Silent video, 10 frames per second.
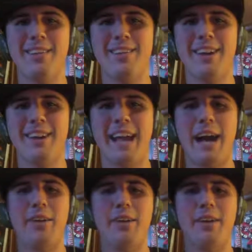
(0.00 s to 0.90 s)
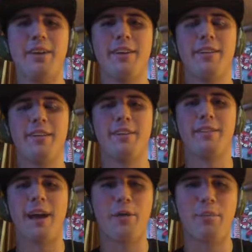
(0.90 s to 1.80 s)
down in
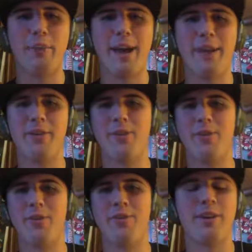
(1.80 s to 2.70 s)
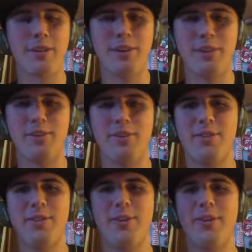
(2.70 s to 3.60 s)
South Bend or Syracuse, New
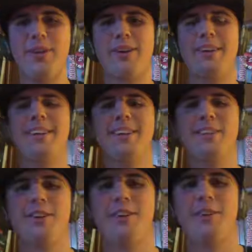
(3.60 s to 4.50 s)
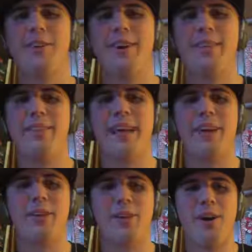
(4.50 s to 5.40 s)
York. So that
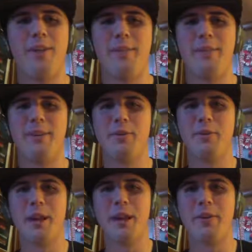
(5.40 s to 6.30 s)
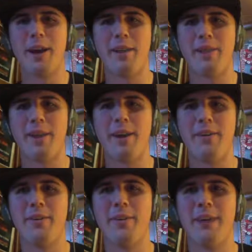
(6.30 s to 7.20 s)
alone, I mean, you're winning right there,
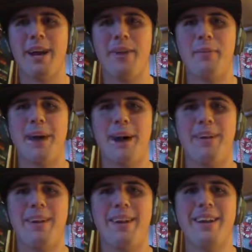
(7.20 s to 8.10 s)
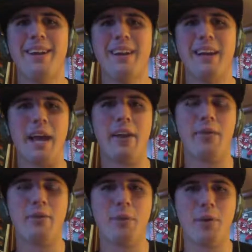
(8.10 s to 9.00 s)
no doubt about it. Again, a
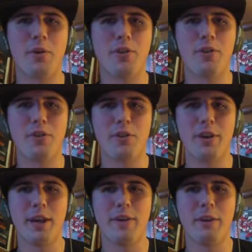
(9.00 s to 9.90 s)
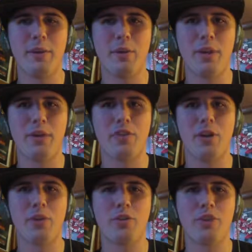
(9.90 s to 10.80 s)
few more questions for you, Devin, then we'll let you go.
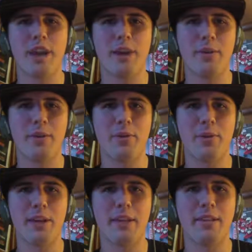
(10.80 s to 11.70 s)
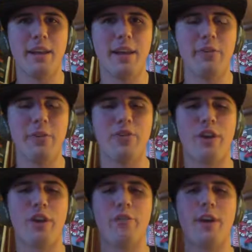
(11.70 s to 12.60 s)
We're chatting with 2018 NFL
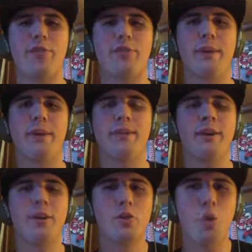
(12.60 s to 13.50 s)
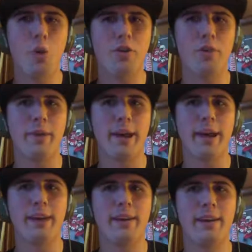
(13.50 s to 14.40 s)
Draft prospect,
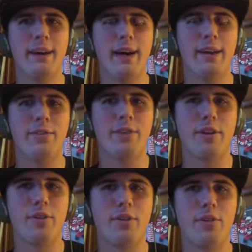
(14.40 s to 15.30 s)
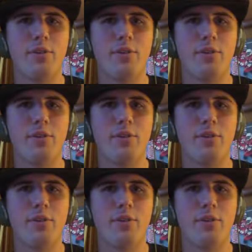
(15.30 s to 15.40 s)
cornerback out of Syracuse